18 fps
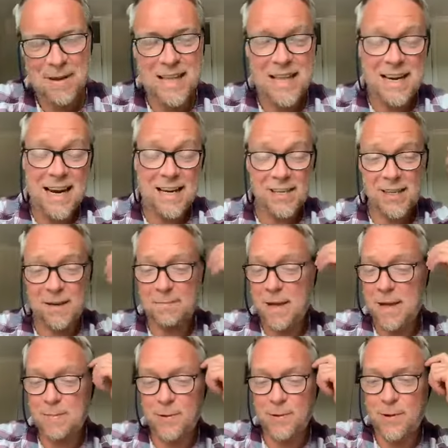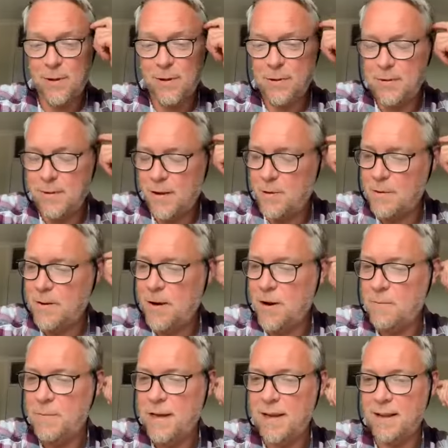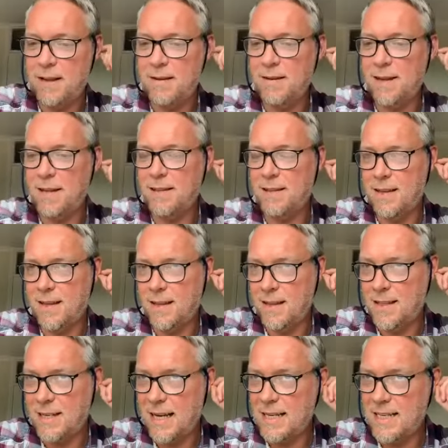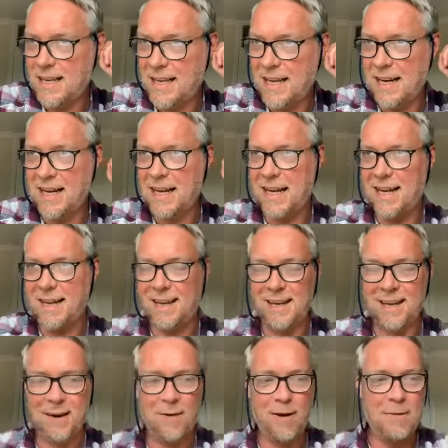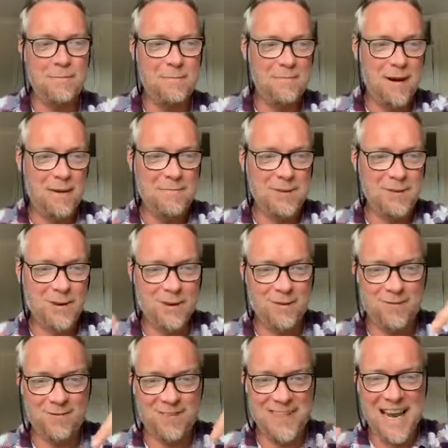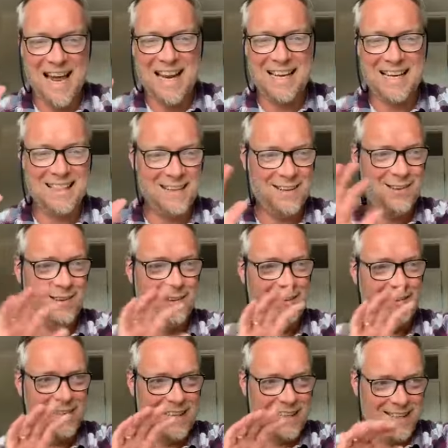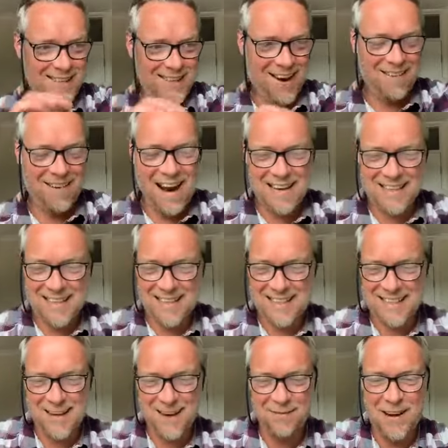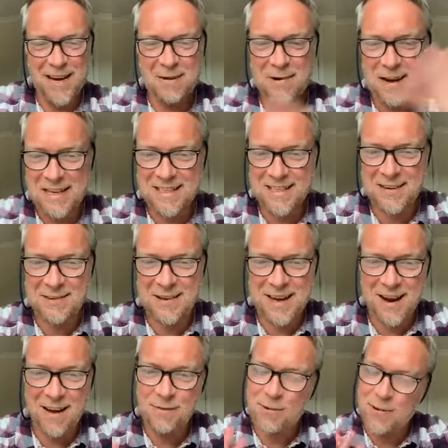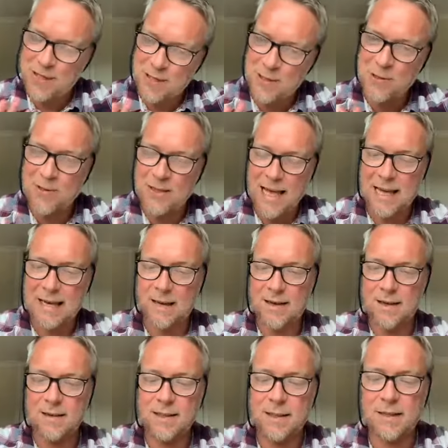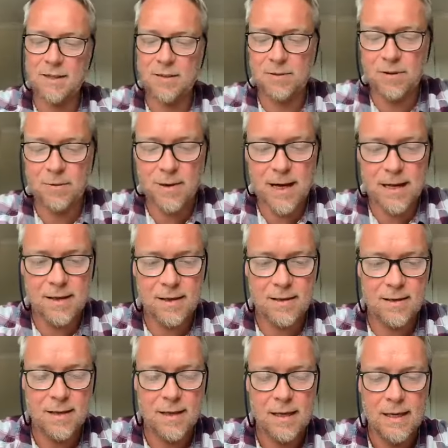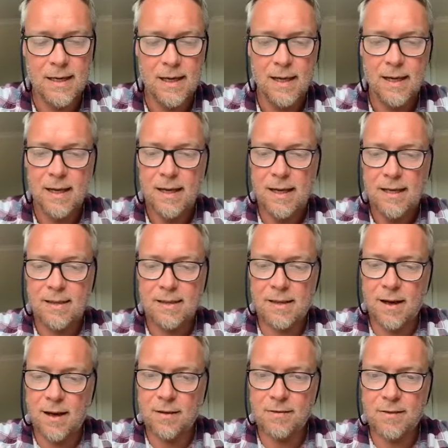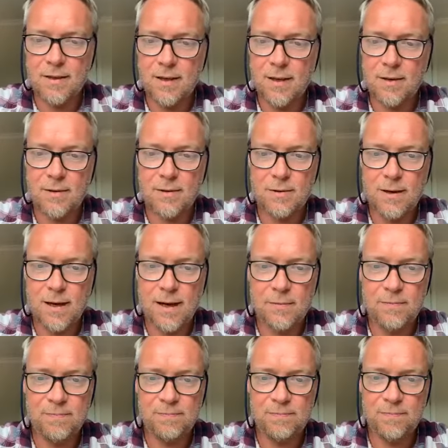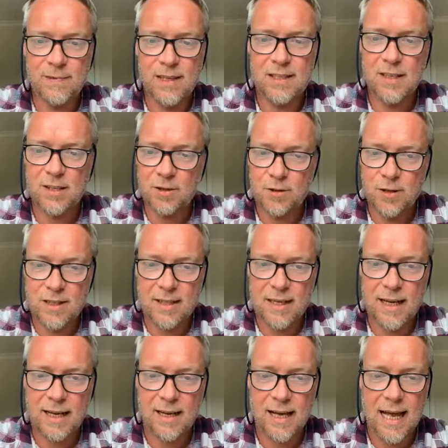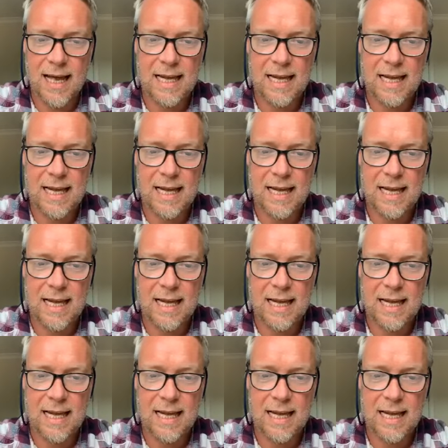But then actually people who, who know me in, in, at the Daisy Clinic, you know, I'm, I'm sort of standing in the corner and directing stuff anyway. So, and I've always used that kind of sensory awareness stuff. So um, it's interesting.